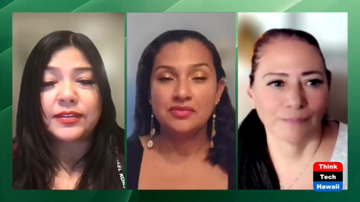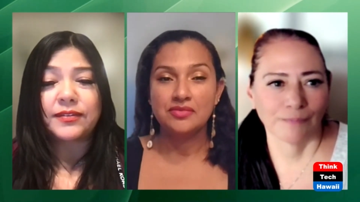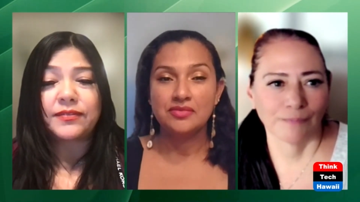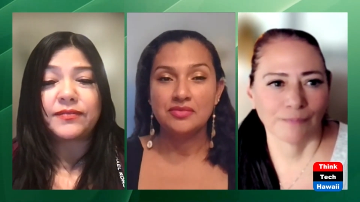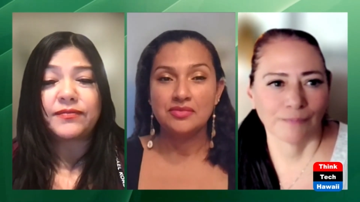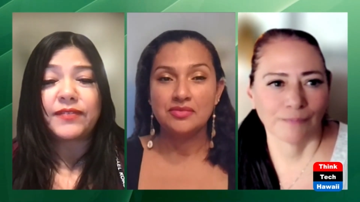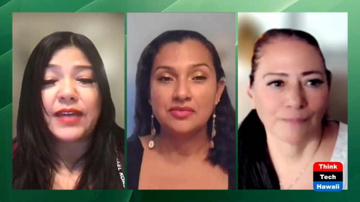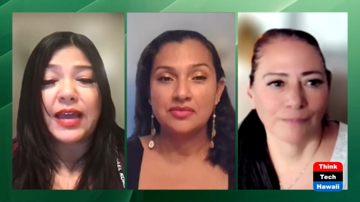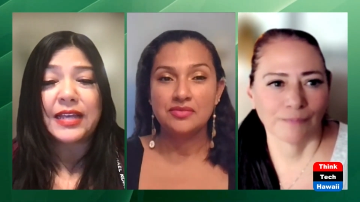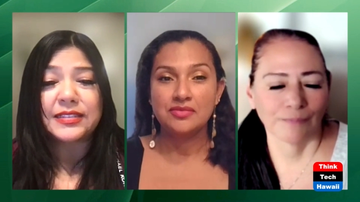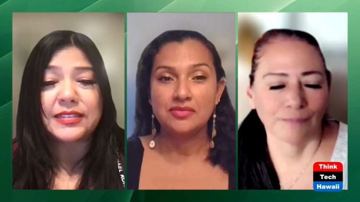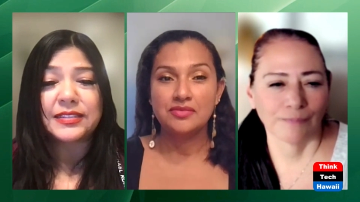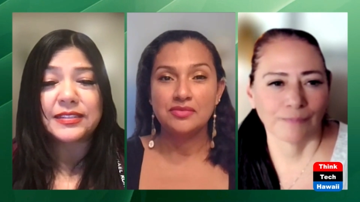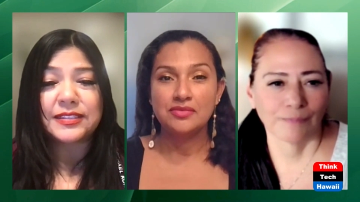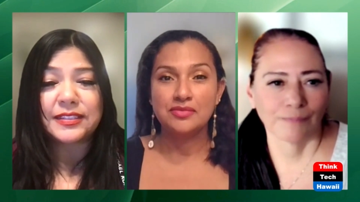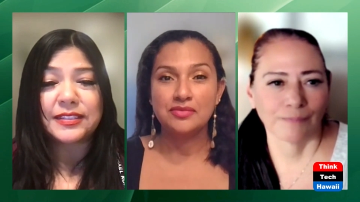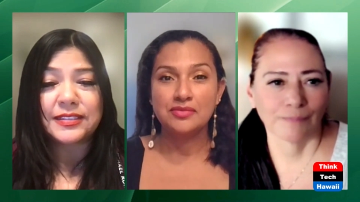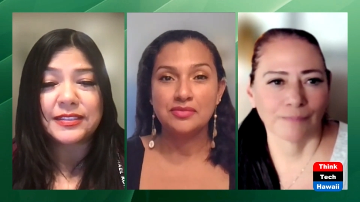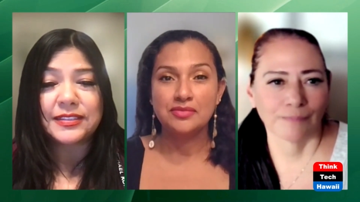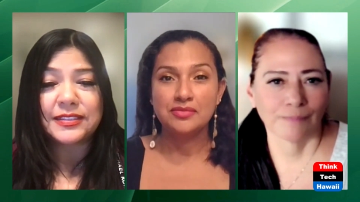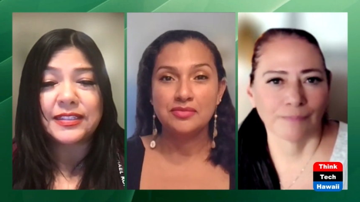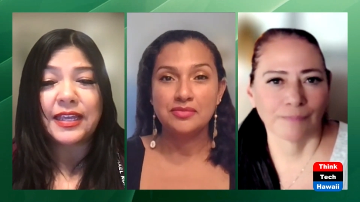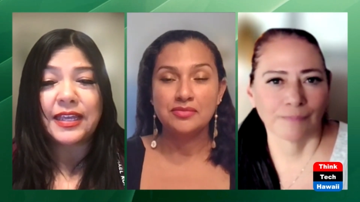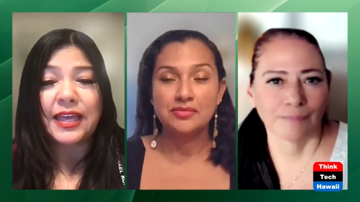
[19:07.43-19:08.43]
Speaker 1: the
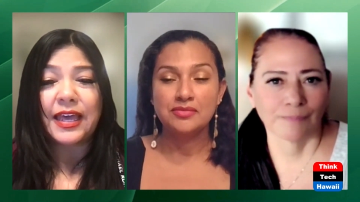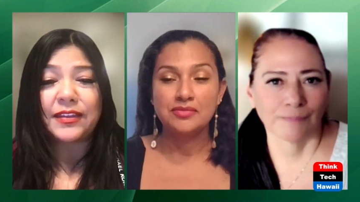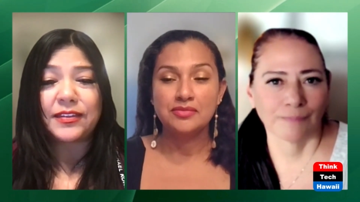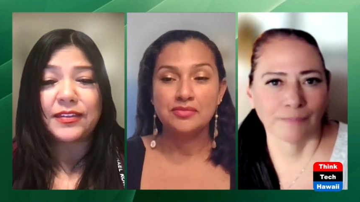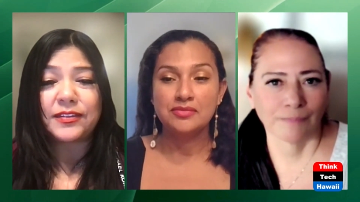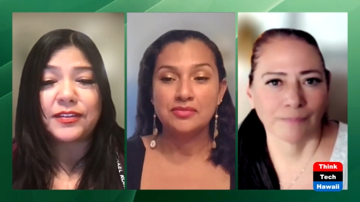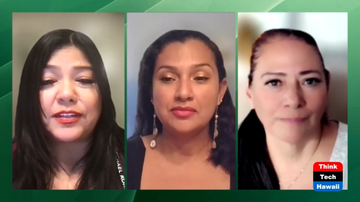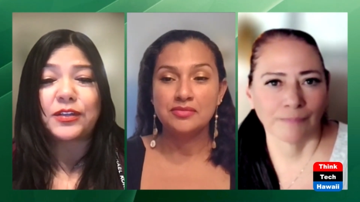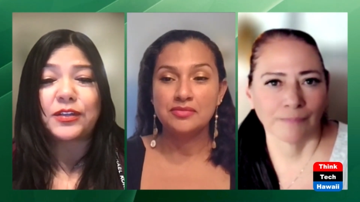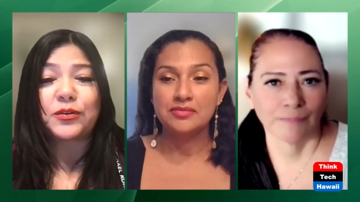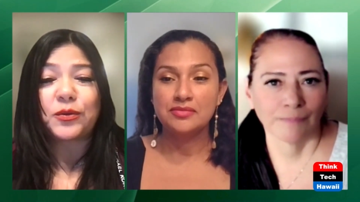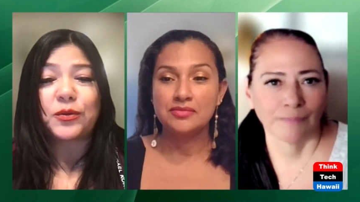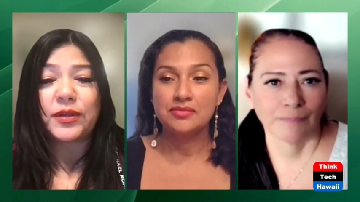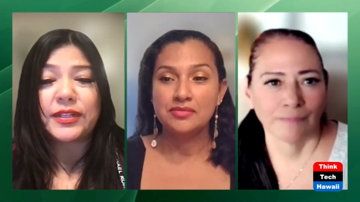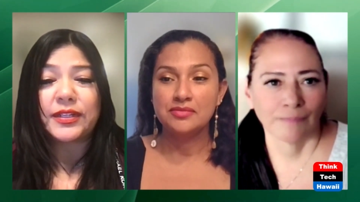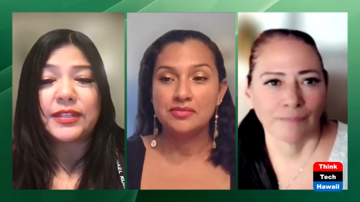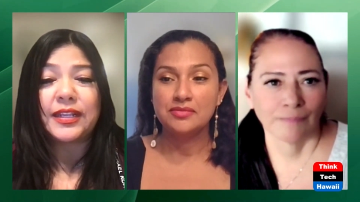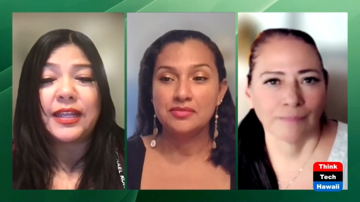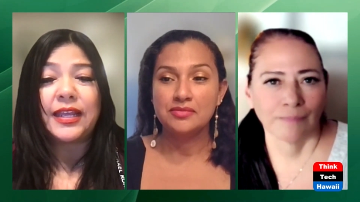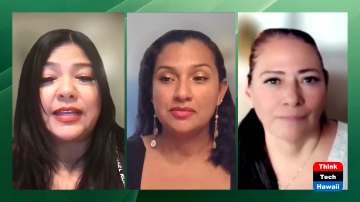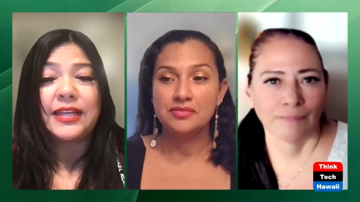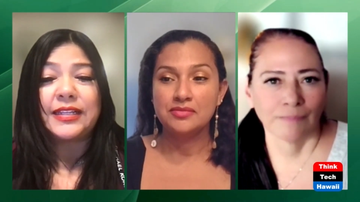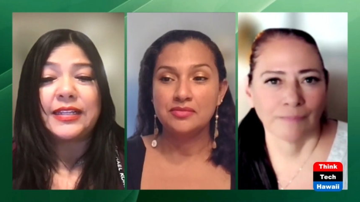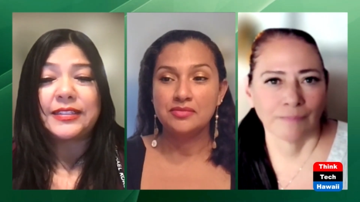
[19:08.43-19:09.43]
fastest ethnic
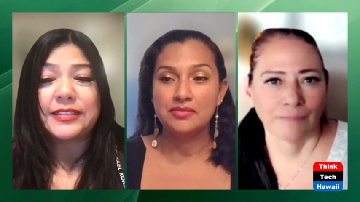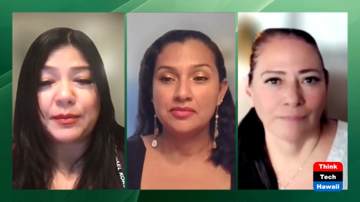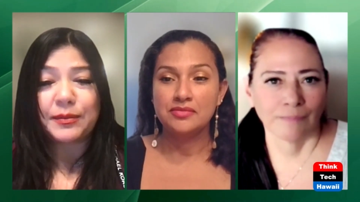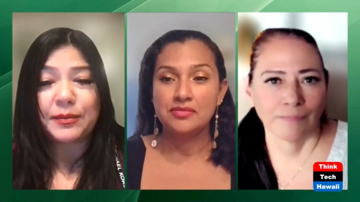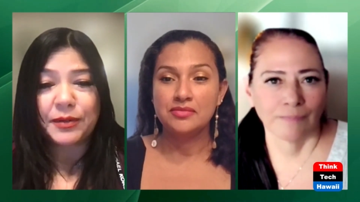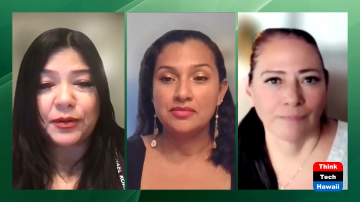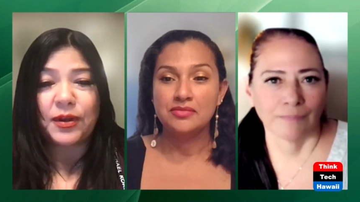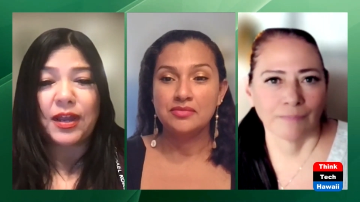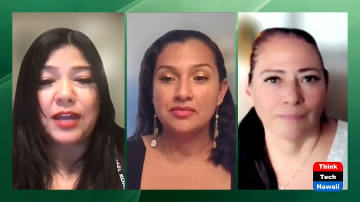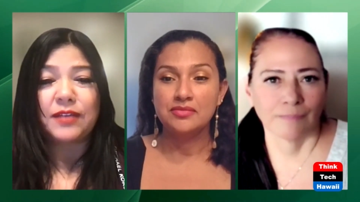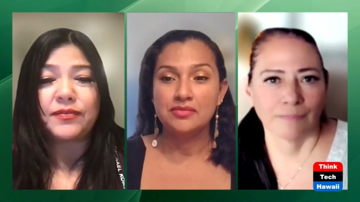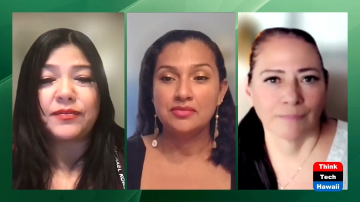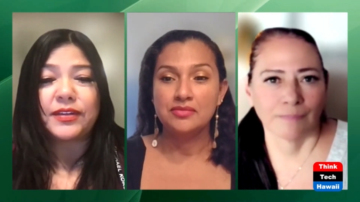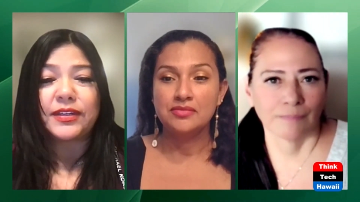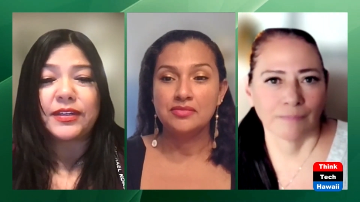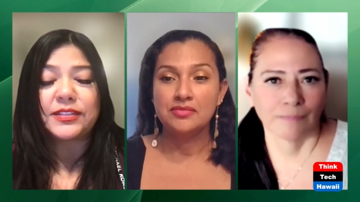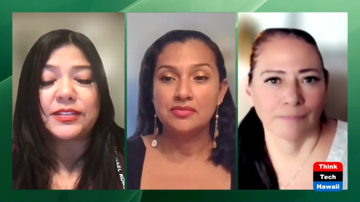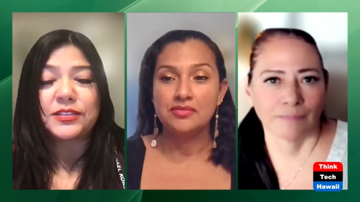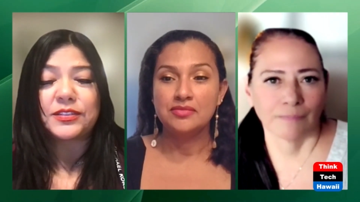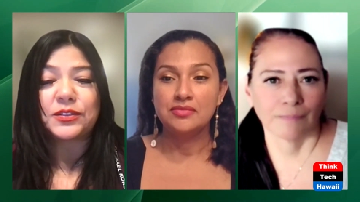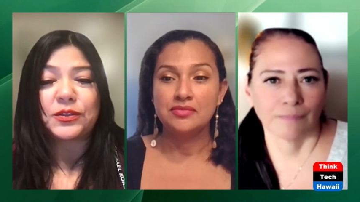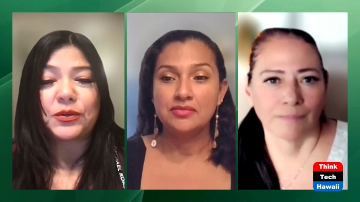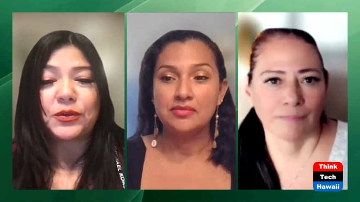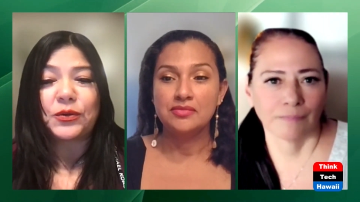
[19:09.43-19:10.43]
growing demographic.
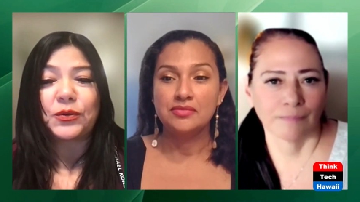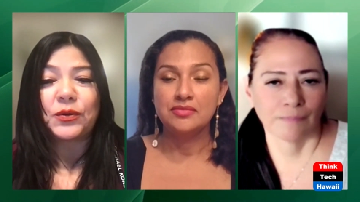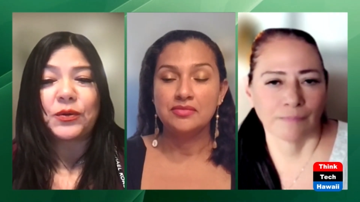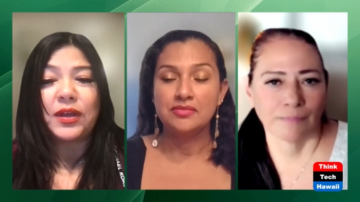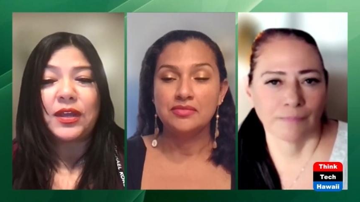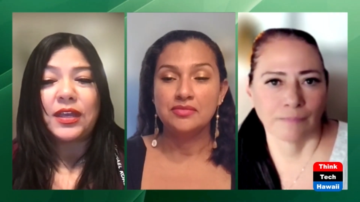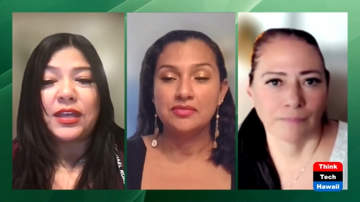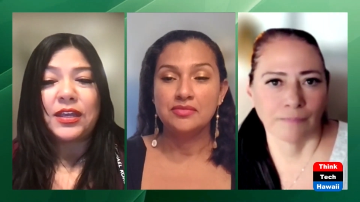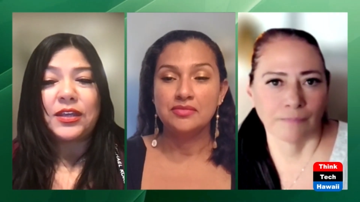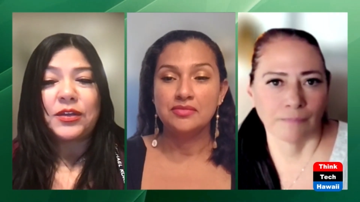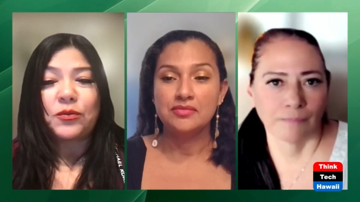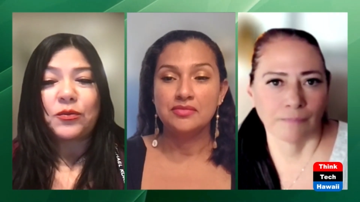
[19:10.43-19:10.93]
So,